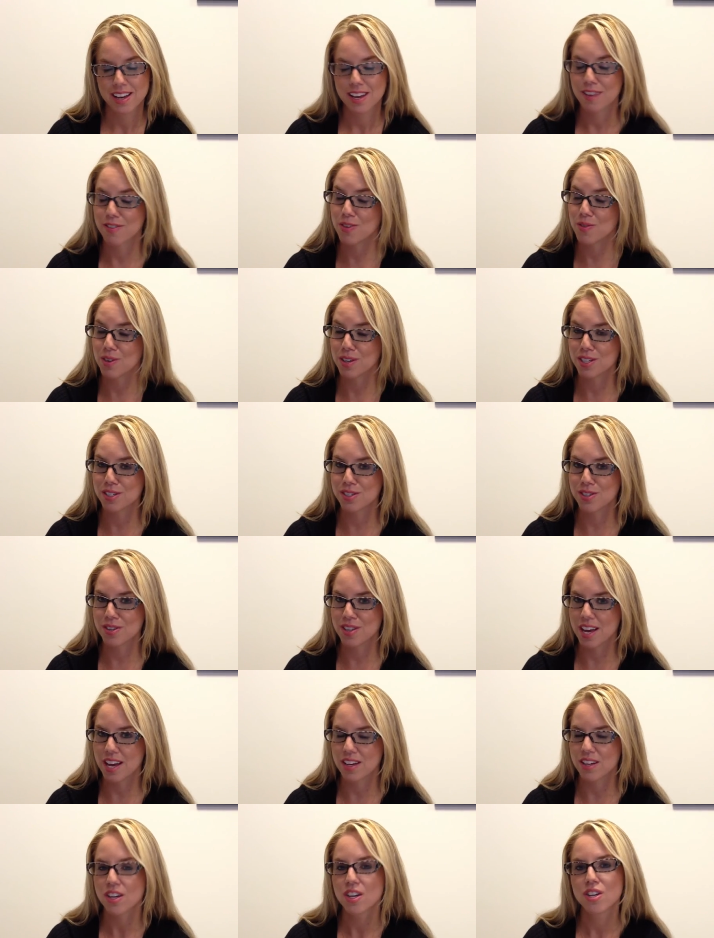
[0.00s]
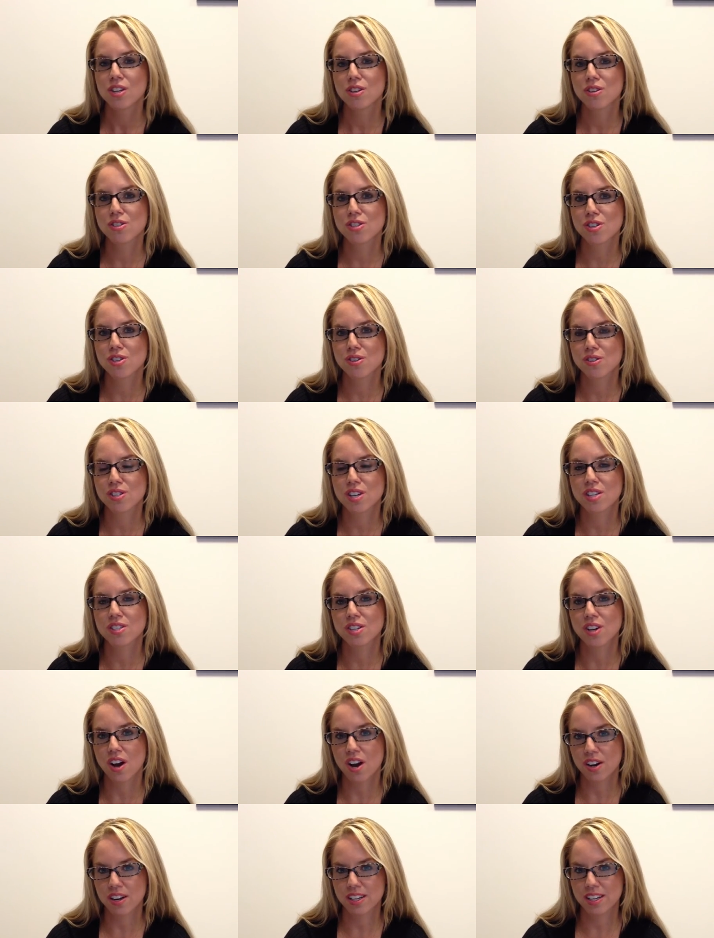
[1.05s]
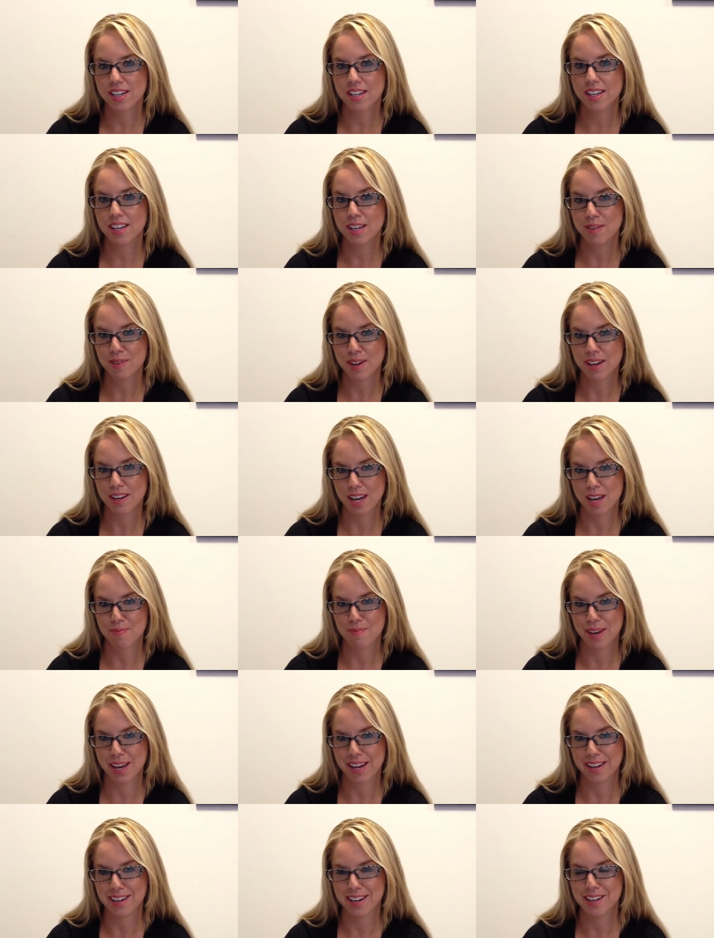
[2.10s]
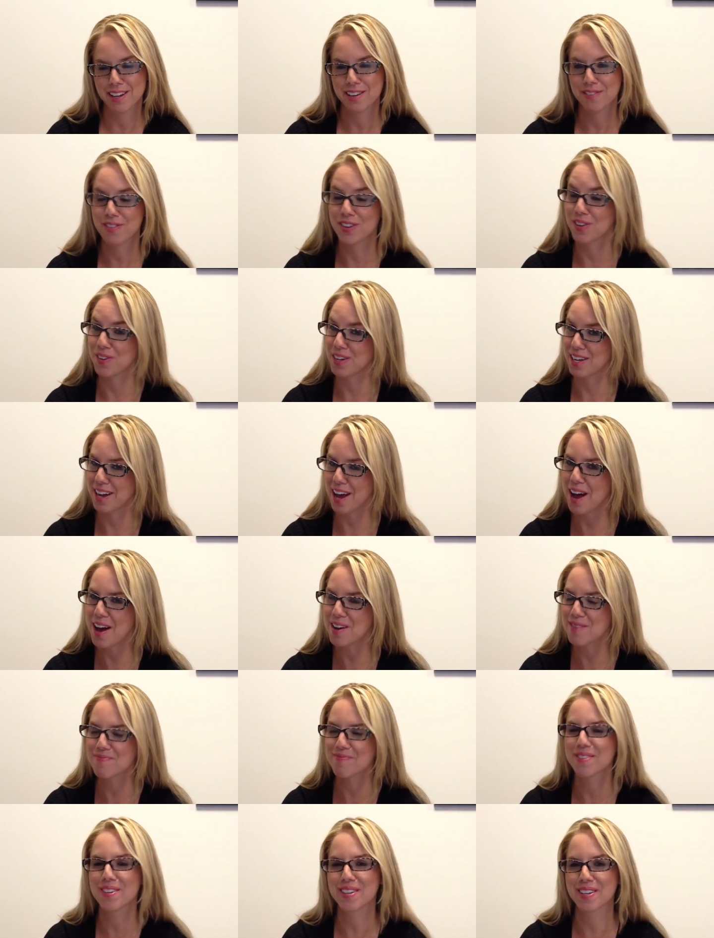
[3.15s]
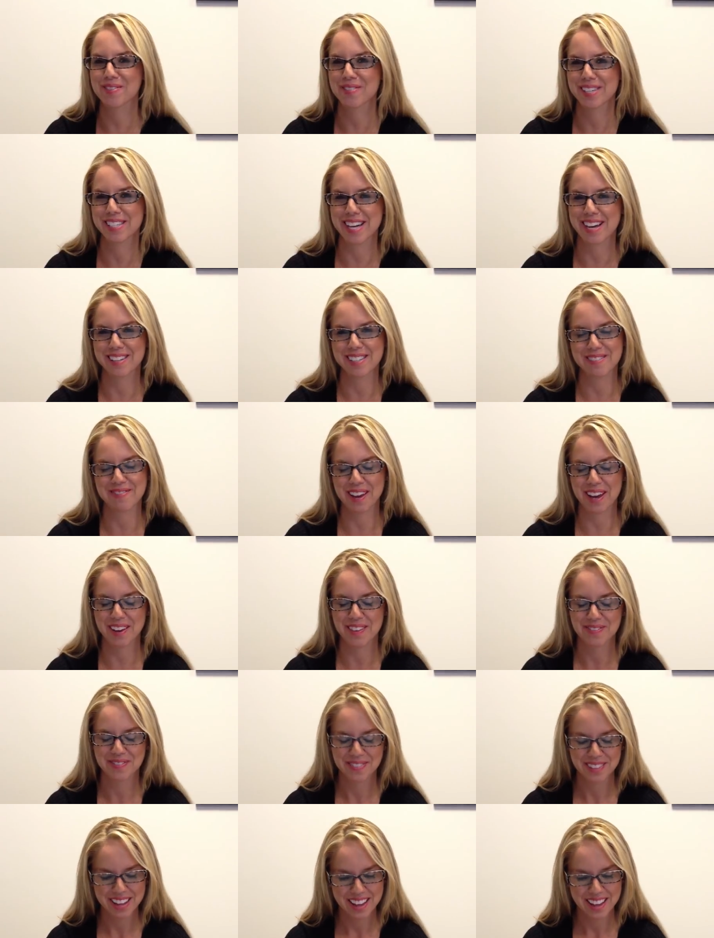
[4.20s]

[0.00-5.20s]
If you want to do that, you should use a targeted email campaign, and if you need help, you can reach out to me.